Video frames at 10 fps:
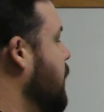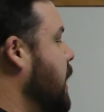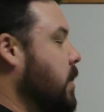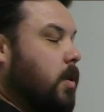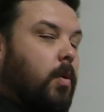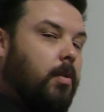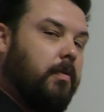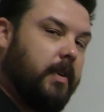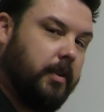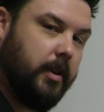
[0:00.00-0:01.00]
into your oil
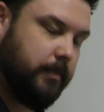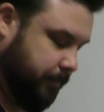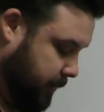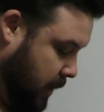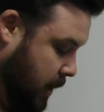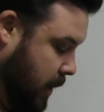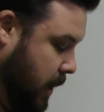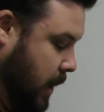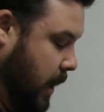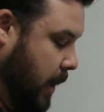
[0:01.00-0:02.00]
filter.
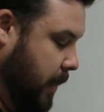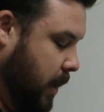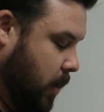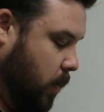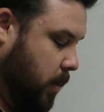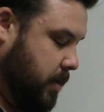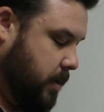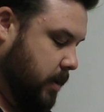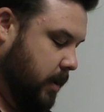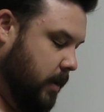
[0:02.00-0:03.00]
Then of
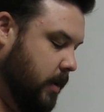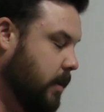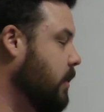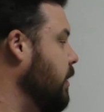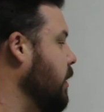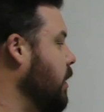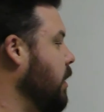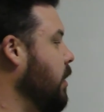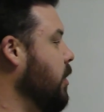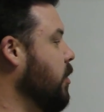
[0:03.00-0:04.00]
course,
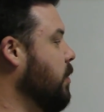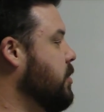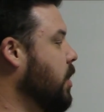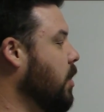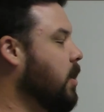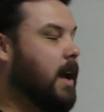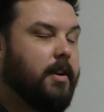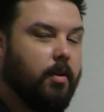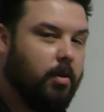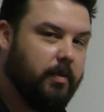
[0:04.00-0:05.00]
the return out
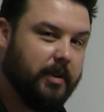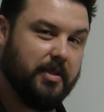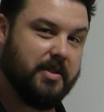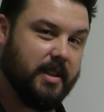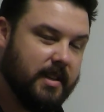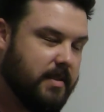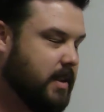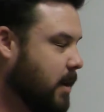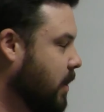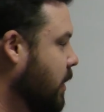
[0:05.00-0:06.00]
of your oil filter is in the
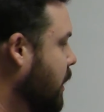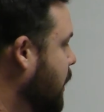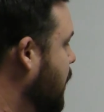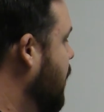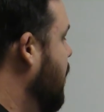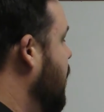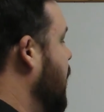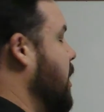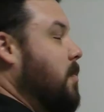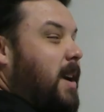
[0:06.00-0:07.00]
center.
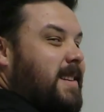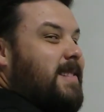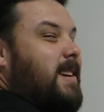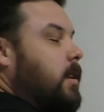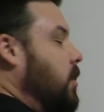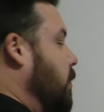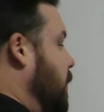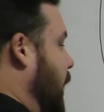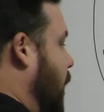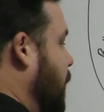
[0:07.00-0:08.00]
And you might see a little
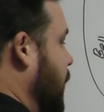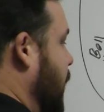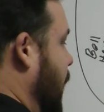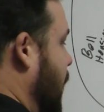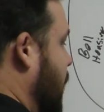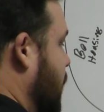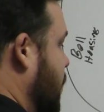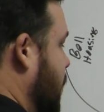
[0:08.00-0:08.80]
valve in there